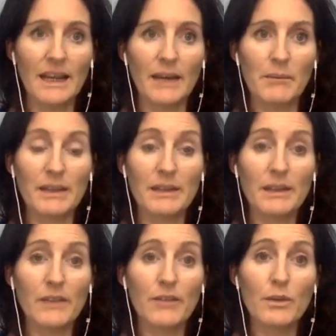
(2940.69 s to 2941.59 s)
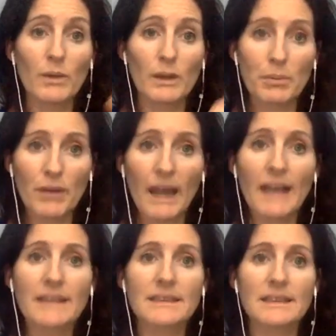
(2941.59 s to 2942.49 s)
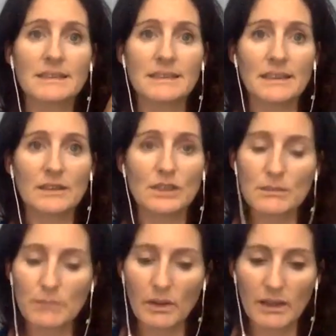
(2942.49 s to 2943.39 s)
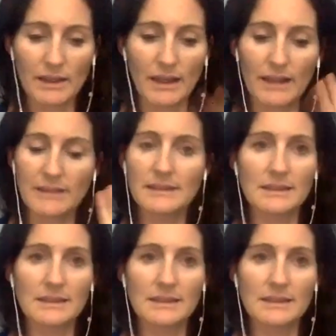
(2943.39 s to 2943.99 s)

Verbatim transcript: But if you want to practice, just, okay, I need to